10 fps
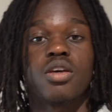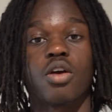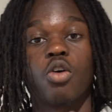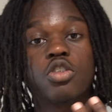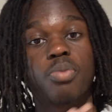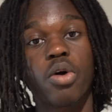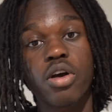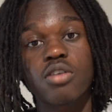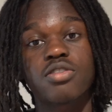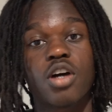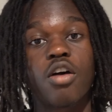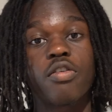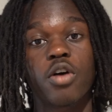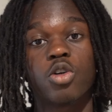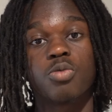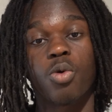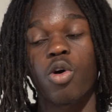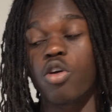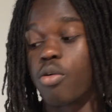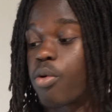Go spoil yourself, go
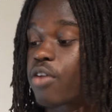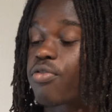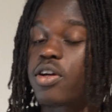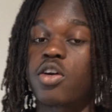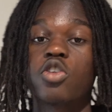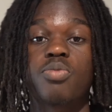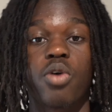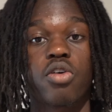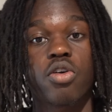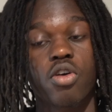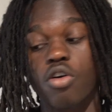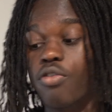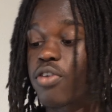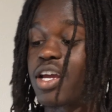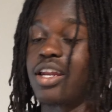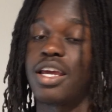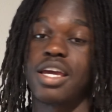spoil your boyfriend, go spoil your girlfriend.